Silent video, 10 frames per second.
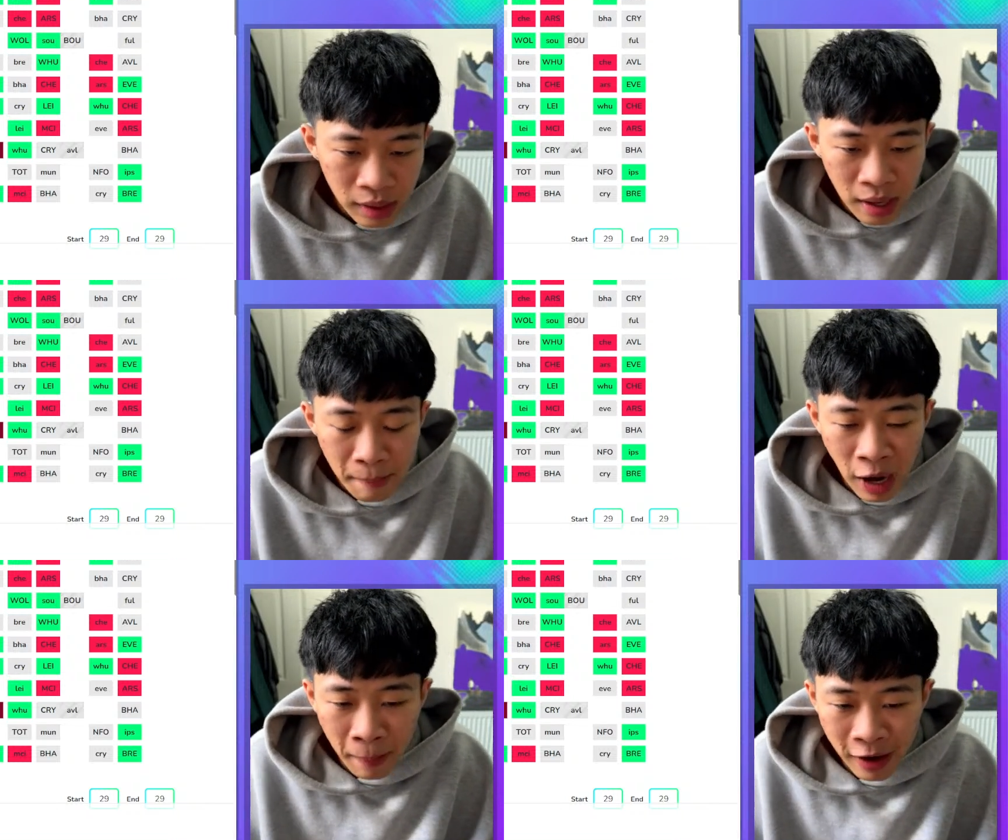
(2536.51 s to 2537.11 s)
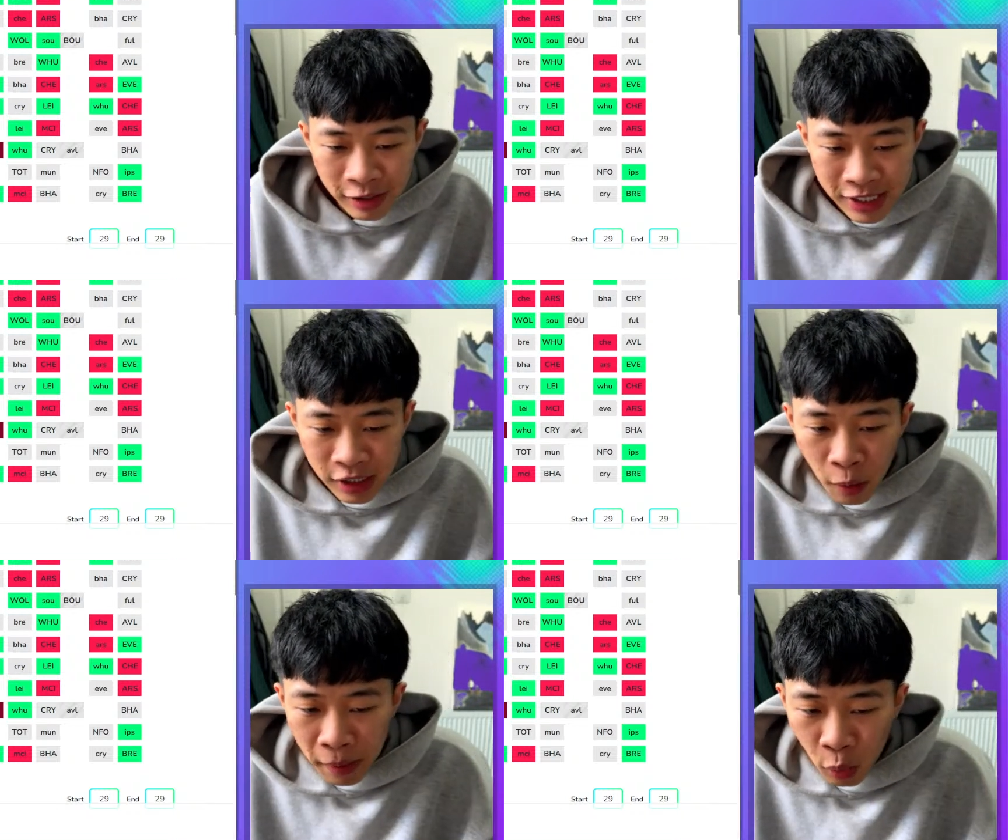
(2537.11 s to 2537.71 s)
Mark Parker says, I
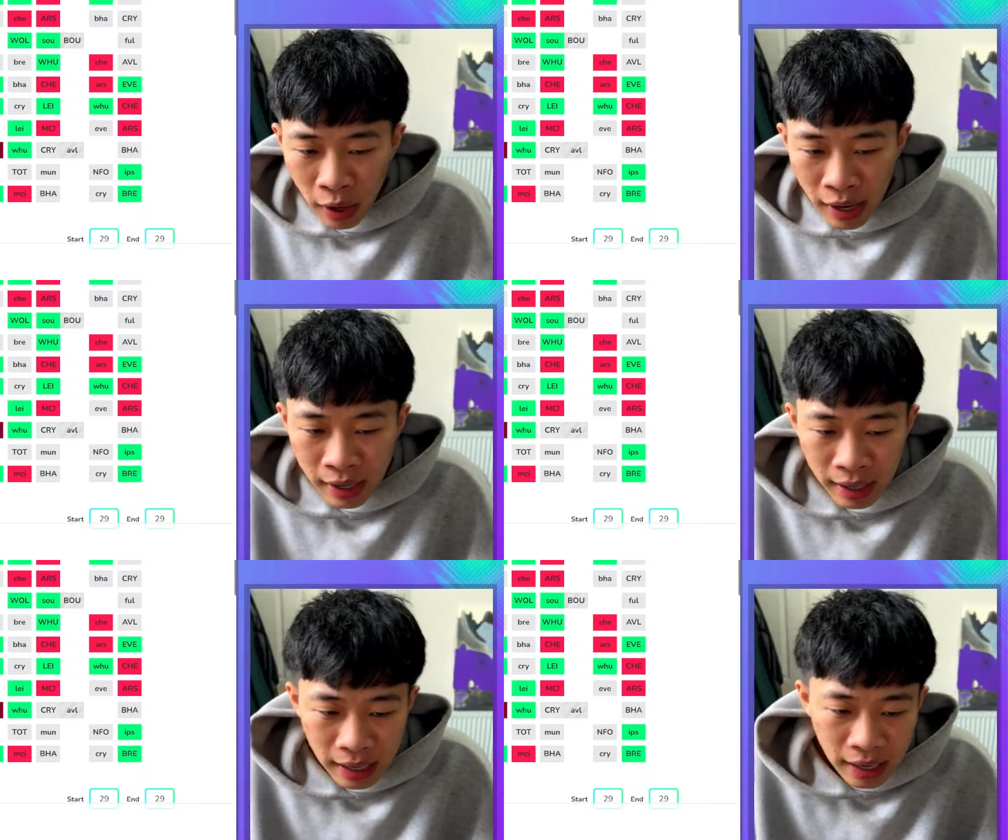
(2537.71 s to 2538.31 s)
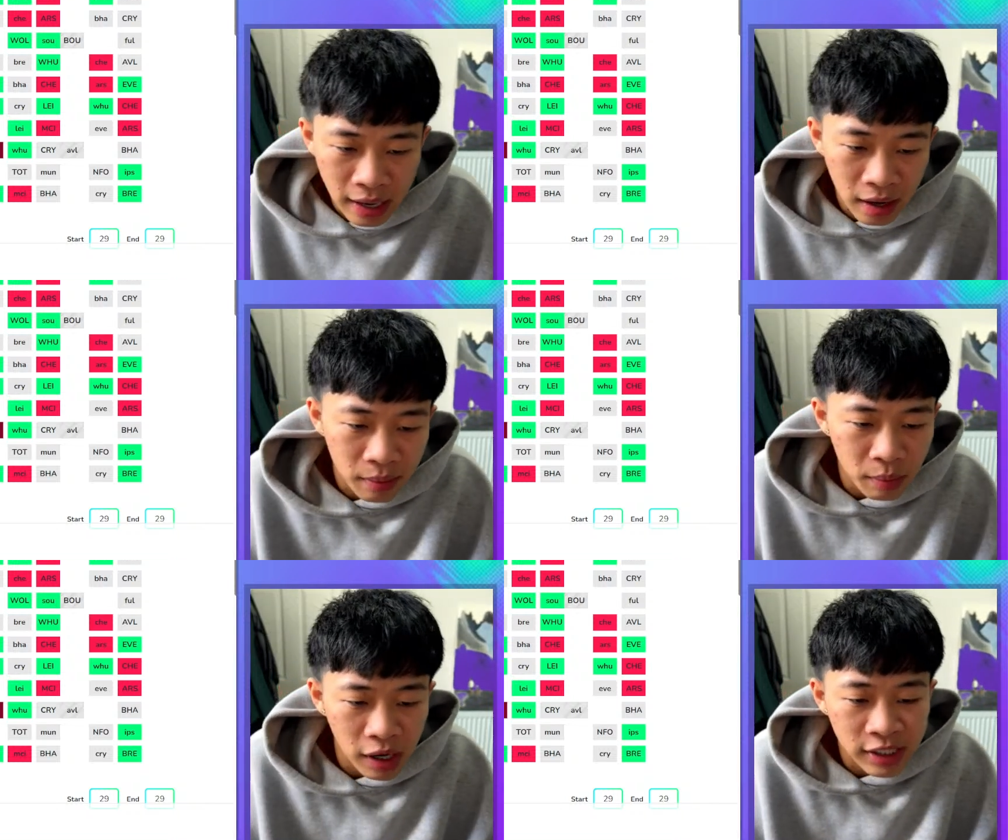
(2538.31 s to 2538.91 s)
hope you're well.
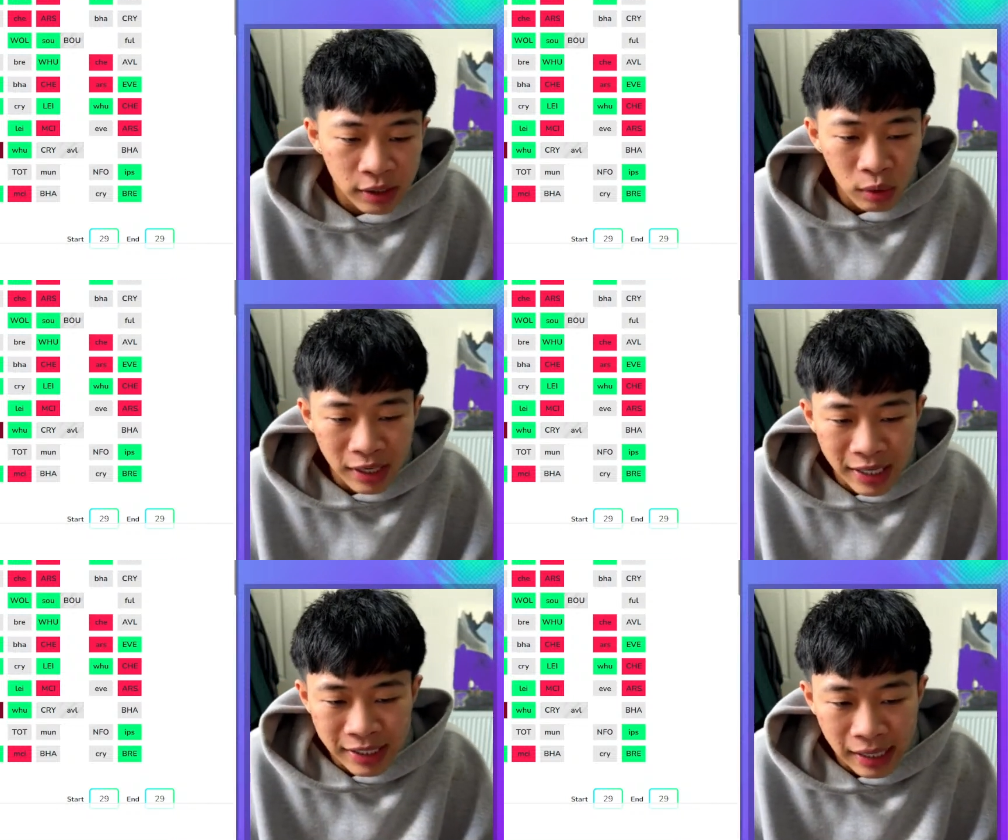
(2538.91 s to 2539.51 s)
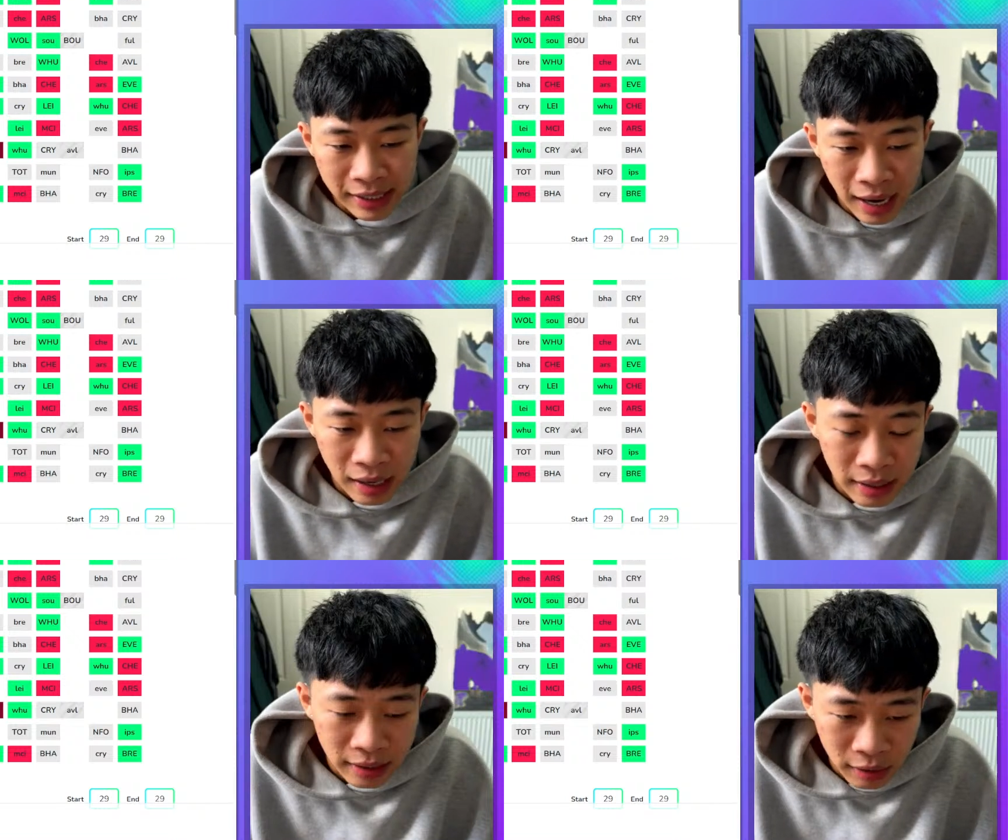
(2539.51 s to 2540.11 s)
I sold Isaac to
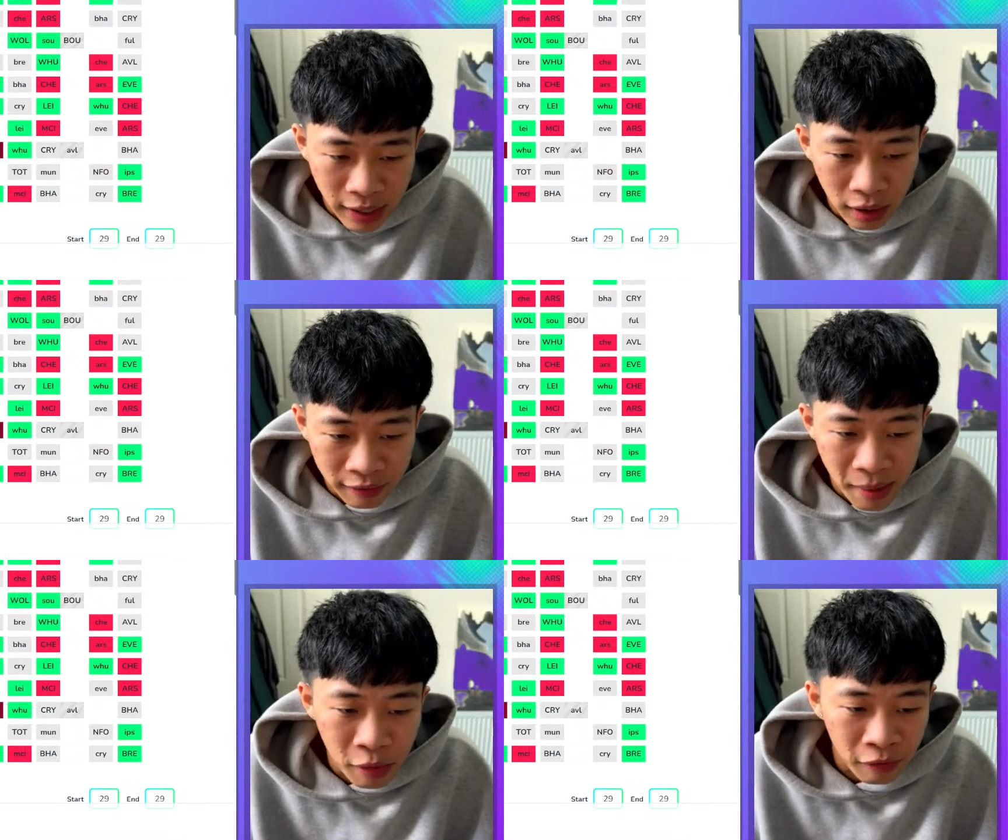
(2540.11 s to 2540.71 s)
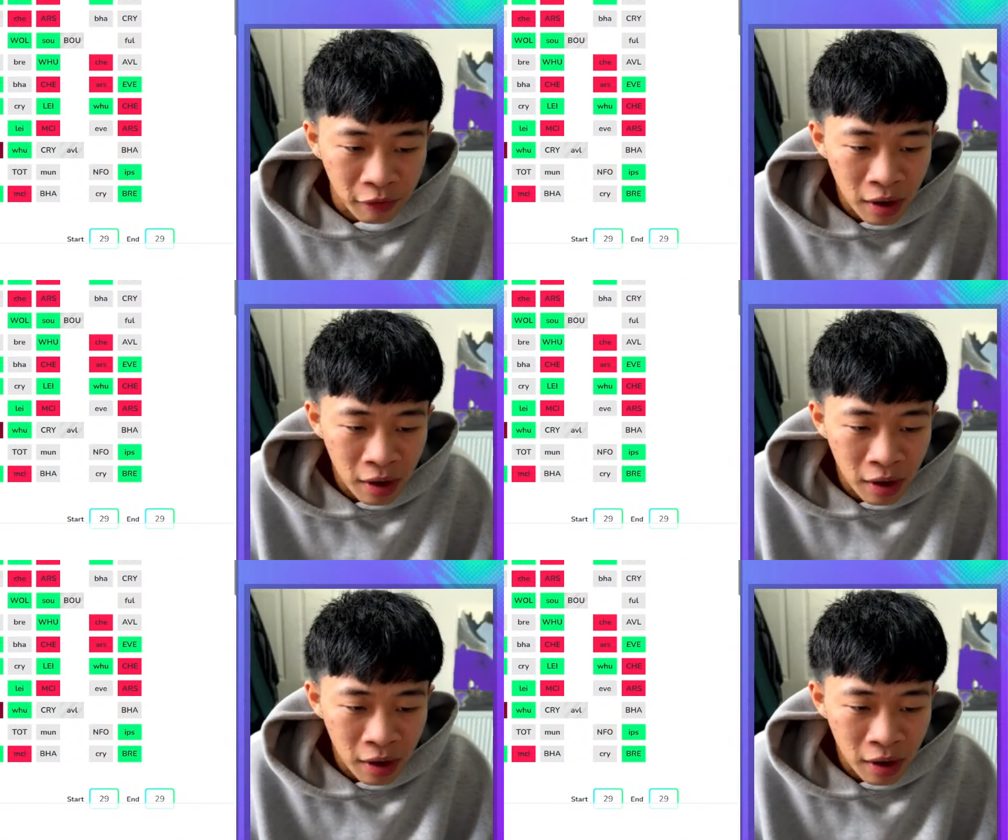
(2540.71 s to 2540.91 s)
Haaland. Okay, love that move.